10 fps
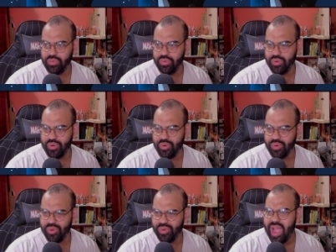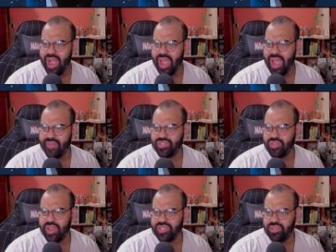Ooh, I have
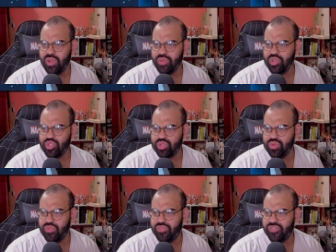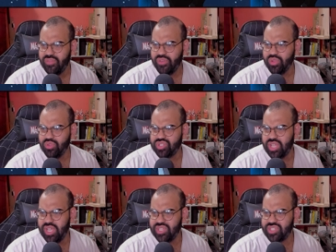the right to know the truth. Or those
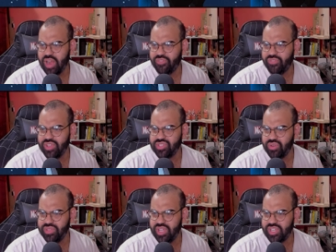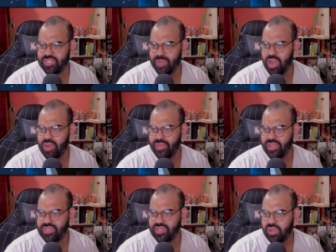kids sacrificed during the
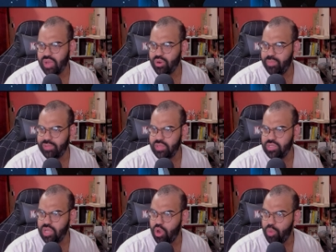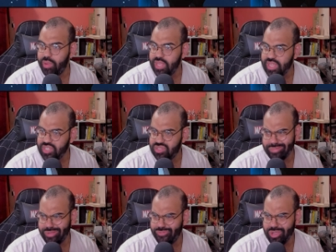experiment. I don't bl- Yo, but he's...
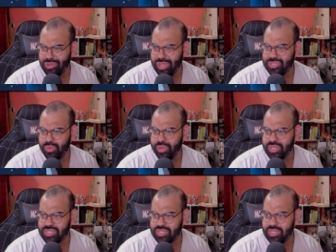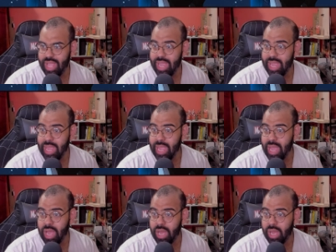Viole's doing his...
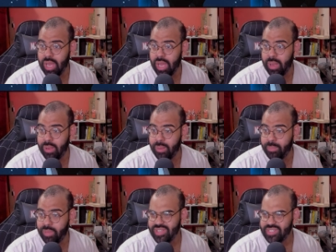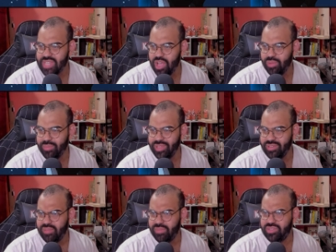Damn. Tell
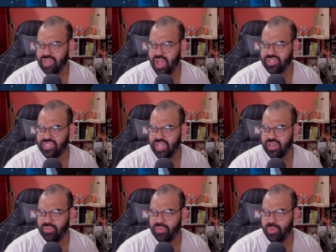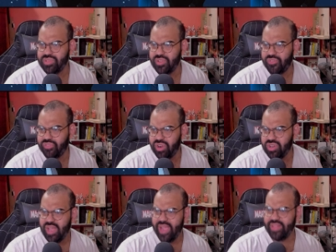me. But Doc said we was the first.